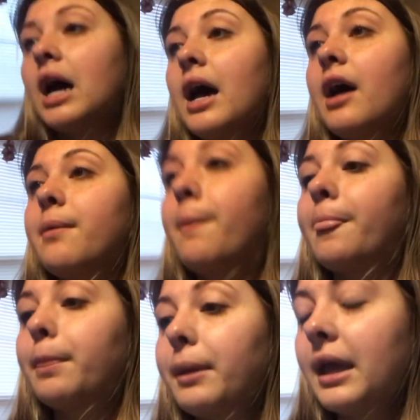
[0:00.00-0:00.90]
Um,
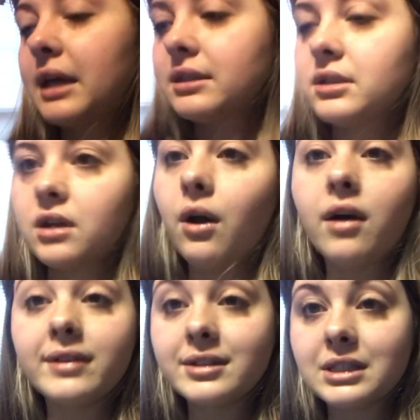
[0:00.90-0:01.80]
because, you know,
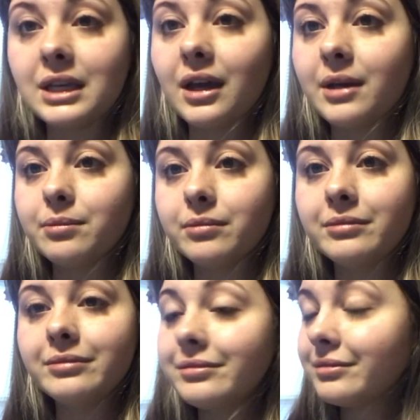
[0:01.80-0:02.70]
obviously I'm
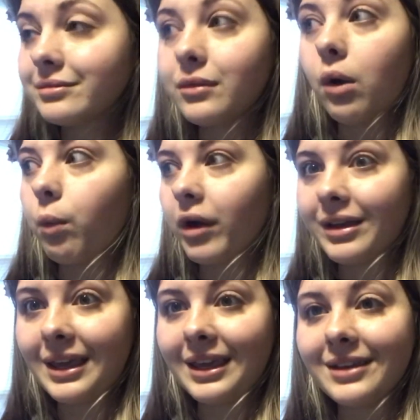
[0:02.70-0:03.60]

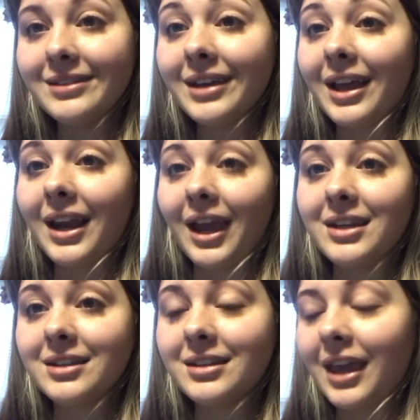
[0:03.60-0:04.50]
working and I
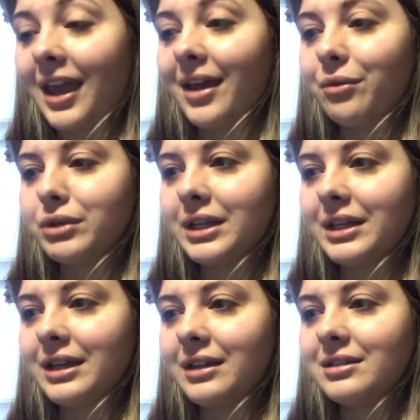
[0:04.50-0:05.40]
can't
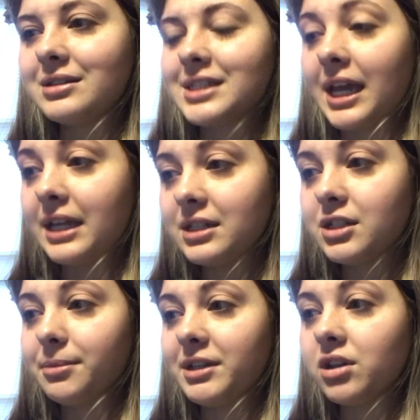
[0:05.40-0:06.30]
really tend
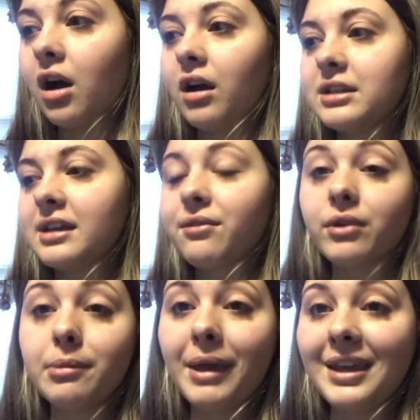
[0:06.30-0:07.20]
to my dogs
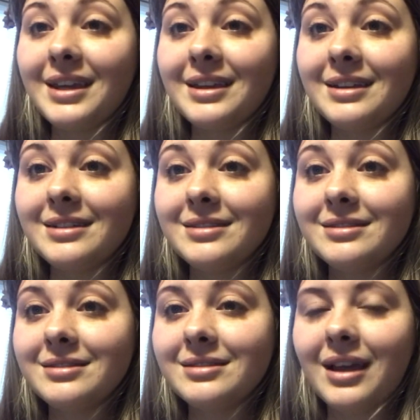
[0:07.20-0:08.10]
every baking,
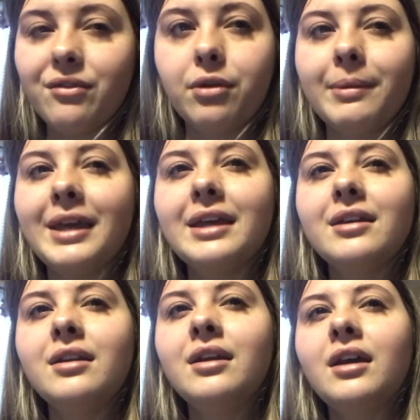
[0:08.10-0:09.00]
every
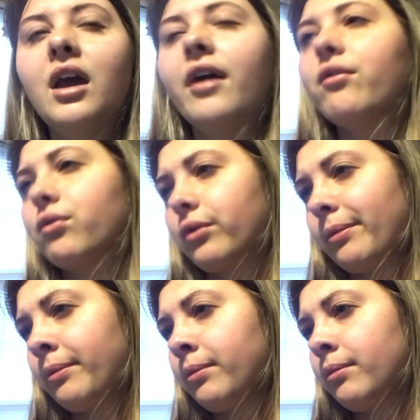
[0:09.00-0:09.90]
bacon, every
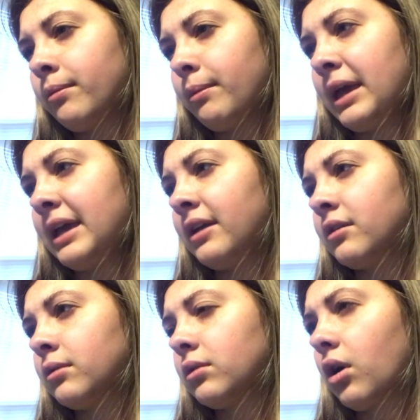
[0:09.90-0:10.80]

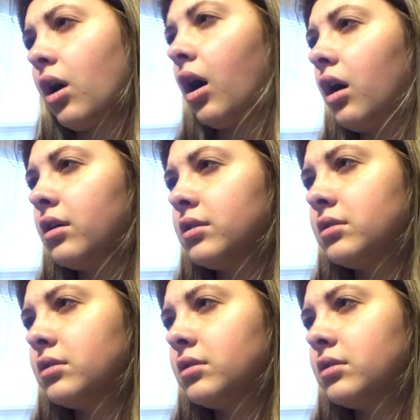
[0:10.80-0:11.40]
bacon call.